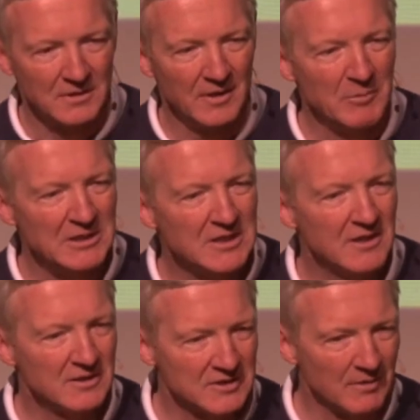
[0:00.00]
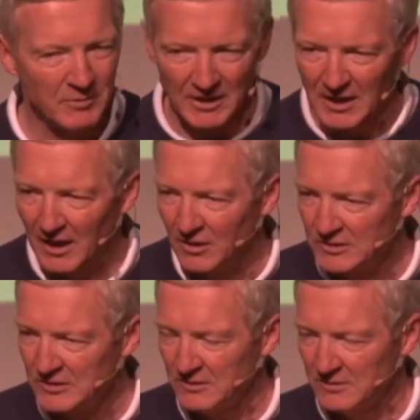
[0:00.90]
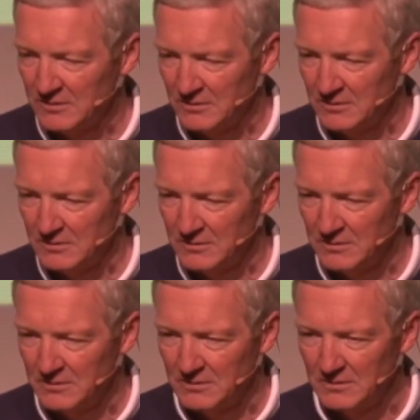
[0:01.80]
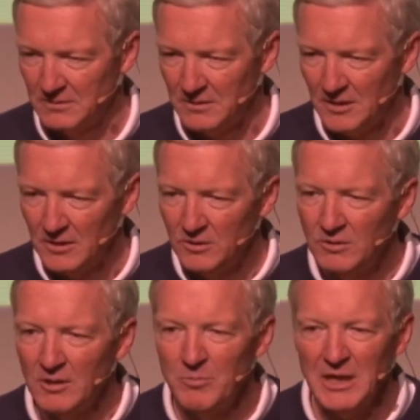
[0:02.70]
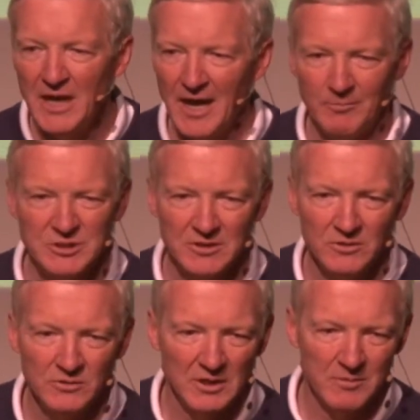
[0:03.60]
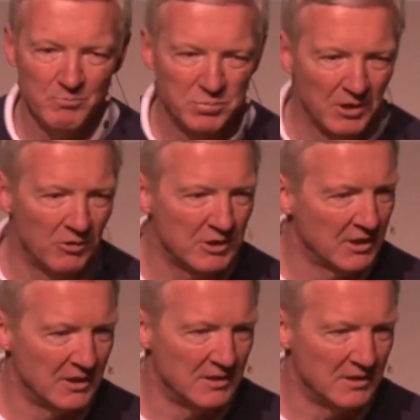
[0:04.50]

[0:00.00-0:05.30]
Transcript: let me tell you something else. You can be absolutely broken